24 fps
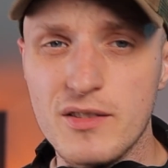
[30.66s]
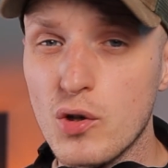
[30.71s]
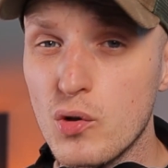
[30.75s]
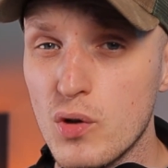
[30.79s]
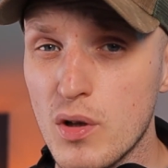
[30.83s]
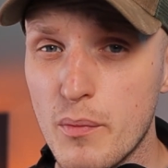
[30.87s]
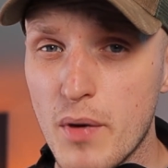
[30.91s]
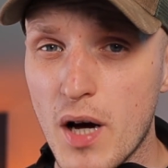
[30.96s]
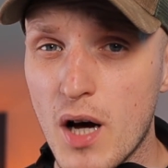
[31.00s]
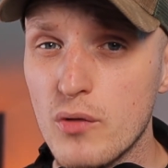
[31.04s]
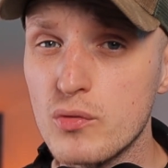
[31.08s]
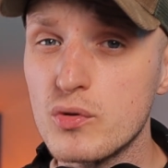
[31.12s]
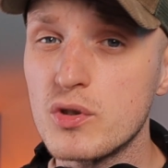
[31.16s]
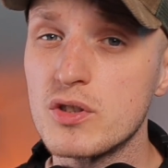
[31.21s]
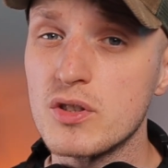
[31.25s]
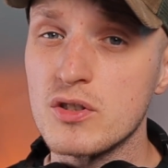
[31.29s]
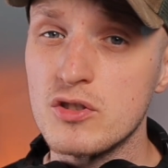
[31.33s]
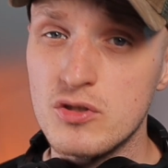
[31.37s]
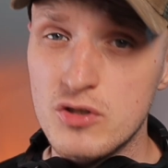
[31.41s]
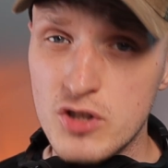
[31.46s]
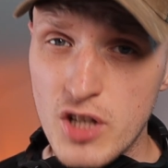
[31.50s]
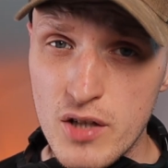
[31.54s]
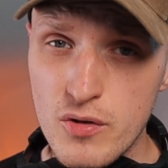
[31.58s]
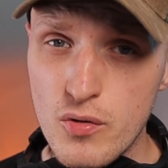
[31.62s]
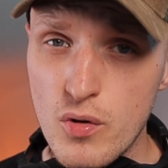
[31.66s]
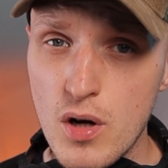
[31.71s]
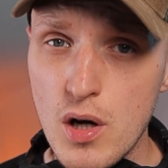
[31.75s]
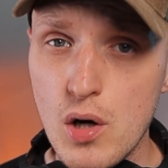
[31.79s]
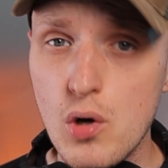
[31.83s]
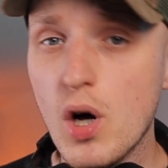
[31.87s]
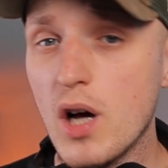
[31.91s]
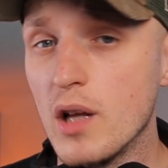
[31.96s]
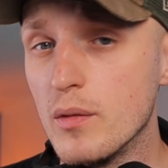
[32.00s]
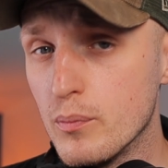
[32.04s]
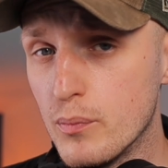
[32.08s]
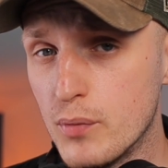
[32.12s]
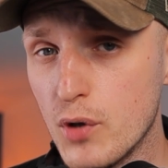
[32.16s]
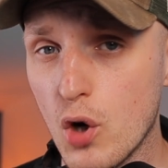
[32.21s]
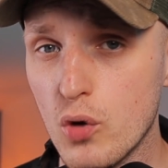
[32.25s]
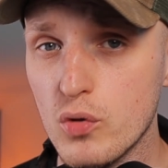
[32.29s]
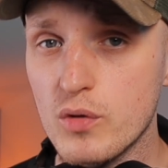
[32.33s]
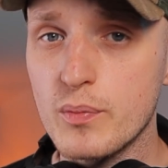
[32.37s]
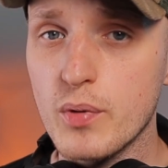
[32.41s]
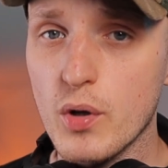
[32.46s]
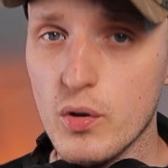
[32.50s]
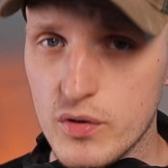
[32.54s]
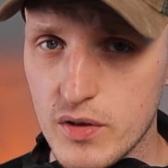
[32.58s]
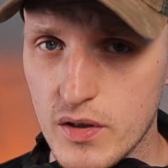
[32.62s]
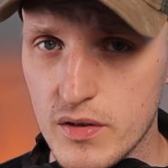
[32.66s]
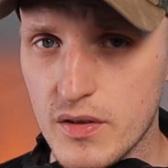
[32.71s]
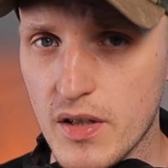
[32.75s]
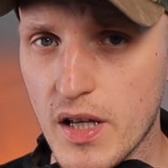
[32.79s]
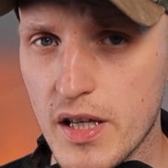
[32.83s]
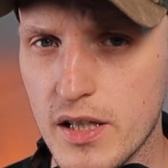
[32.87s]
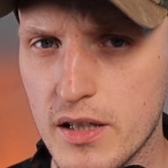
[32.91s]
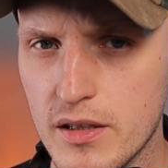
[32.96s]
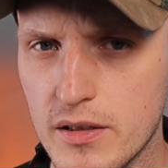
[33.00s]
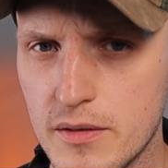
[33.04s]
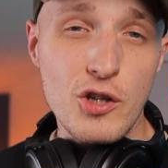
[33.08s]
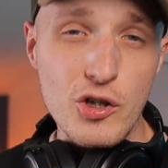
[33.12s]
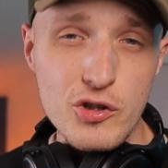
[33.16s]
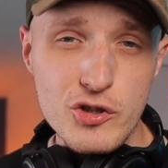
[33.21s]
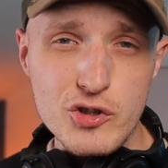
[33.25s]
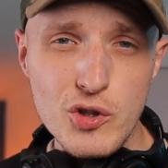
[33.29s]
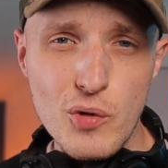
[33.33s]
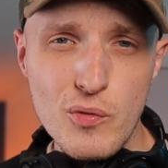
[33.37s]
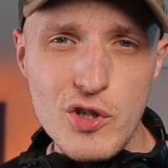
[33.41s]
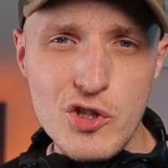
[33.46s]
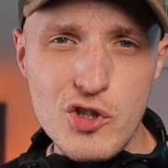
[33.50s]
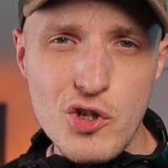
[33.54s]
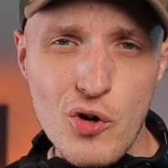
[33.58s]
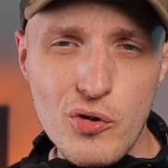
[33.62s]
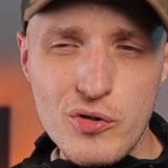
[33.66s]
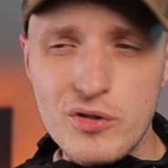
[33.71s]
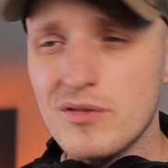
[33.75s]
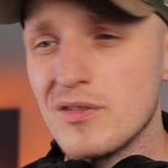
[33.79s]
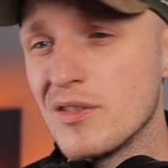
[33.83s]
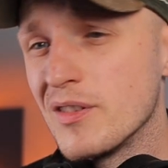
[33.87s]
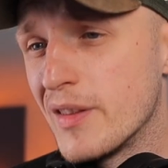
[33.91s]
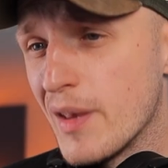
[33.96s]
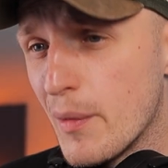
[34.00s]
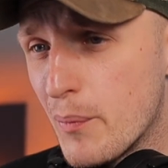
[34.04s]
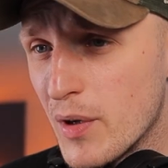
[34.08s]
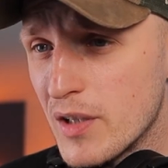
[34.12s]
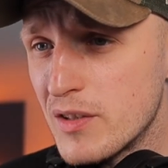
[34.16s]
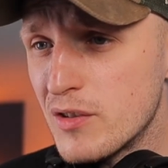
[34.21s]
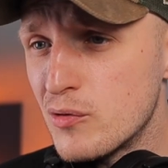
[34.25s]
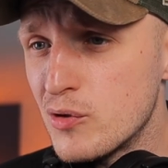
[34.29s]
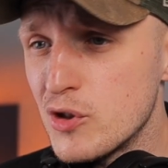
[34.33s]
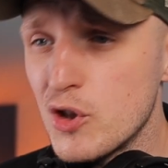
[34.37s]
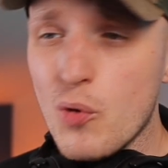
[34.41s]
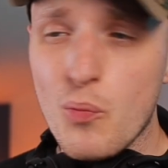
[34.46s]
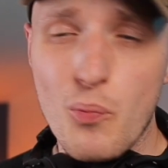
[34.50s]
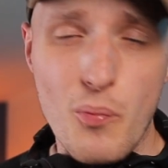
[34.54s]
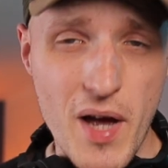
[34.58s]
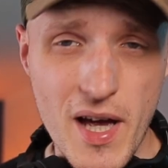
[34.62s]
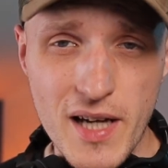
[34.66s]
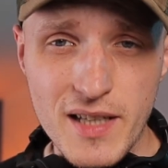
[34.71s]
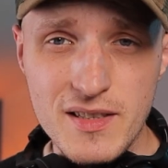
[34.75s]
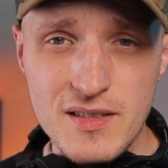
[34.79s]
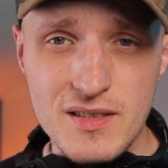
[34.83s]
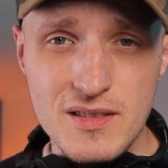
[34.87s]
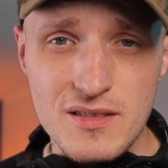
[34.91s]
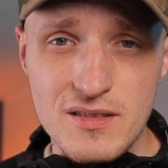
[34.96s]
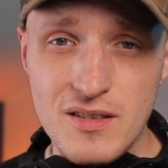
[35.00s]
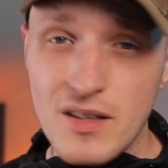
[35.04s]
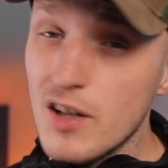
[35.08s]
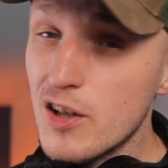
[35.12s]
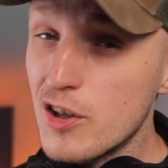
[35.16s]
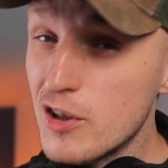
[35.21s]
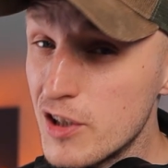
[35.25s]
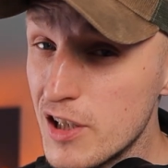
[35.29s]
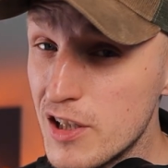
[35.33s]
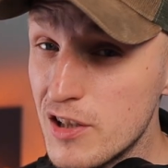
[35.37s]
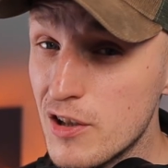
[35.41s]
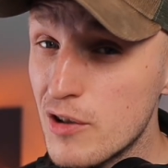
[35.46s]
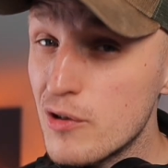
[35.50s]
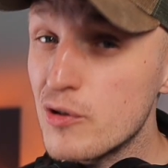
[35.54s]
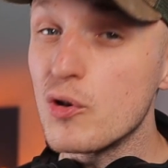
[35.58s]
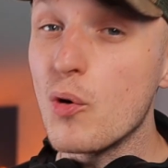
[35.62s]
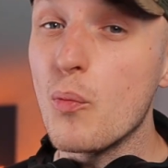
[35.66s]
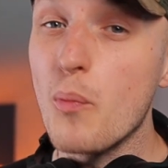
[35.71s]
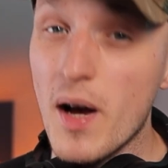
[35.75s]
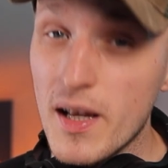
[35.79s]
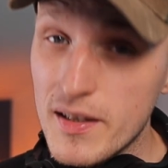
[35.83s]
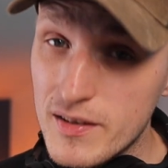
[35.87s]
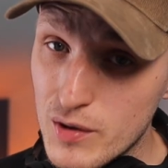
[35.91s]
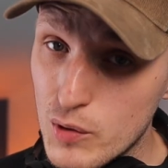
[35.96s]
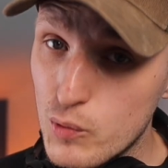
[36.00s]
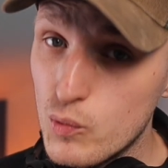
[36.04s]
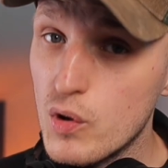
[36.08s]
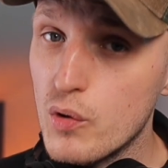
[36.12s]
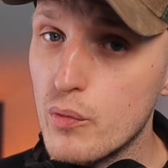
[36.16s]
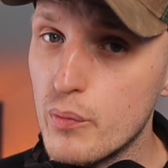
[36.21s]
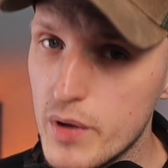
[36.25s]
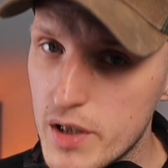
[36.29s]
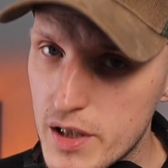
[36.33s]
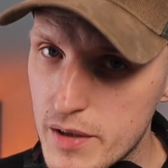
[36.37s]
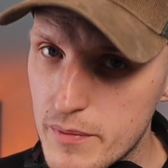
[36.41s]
all about general and broad processing. Long story short, the better your mix, the cleaner your master will be.